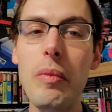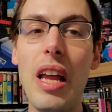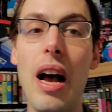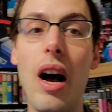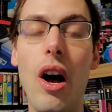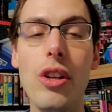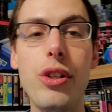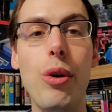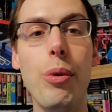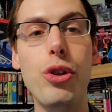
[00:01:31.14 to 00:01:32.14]
Uh,
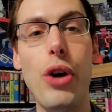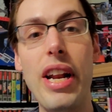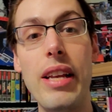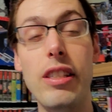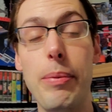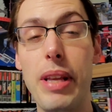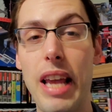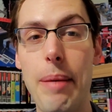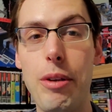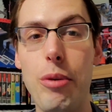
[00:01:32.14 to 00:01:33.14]
also, we're trading some of the
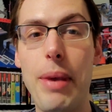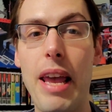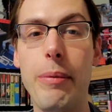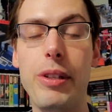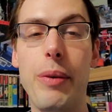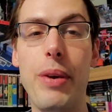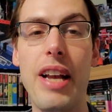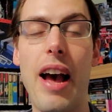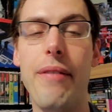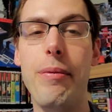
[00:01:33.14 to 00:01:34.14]
GameCube games that we
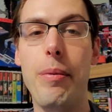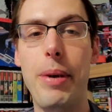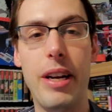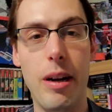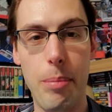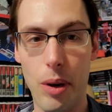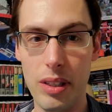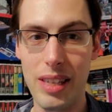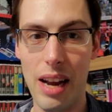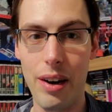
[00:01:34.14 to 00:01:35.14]
got from the pickup on
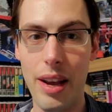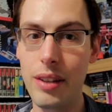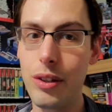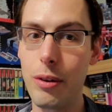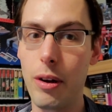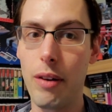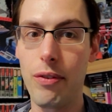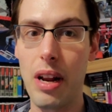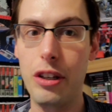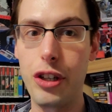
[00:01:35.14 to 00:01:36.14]
Saturday to a
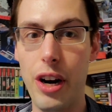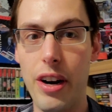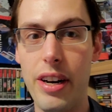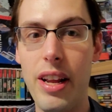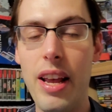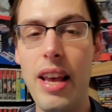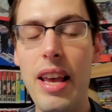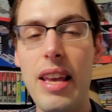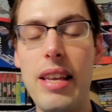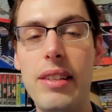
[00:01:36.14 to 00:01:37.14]
friend, Jared.
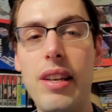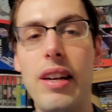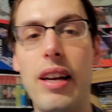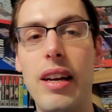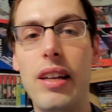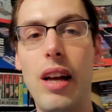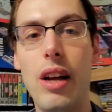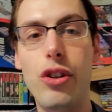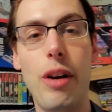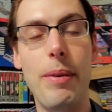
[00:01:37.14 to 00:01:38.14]
He's going to
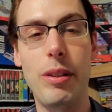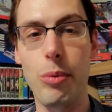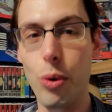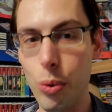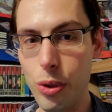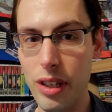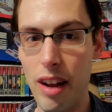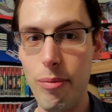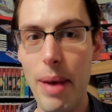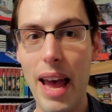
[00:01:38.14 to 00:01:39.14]
uh, trade me some cool
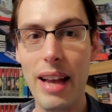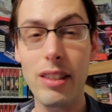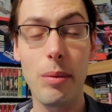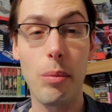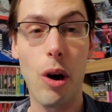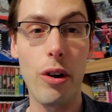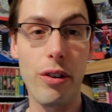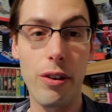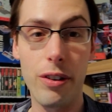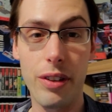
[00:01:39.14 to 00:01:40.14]
stuff back, some
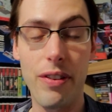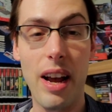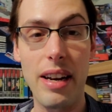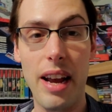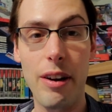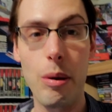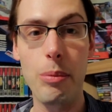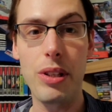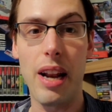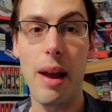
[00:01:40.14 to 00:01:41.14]
harder-to-find
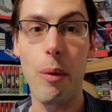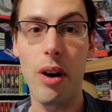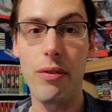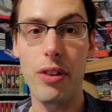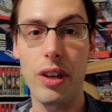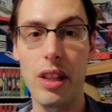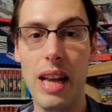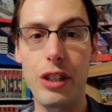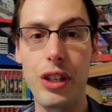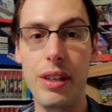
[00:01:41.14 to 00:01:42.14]
items that I wanted for the
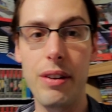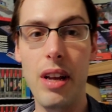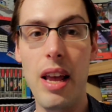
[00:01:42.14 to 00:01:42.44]
collection.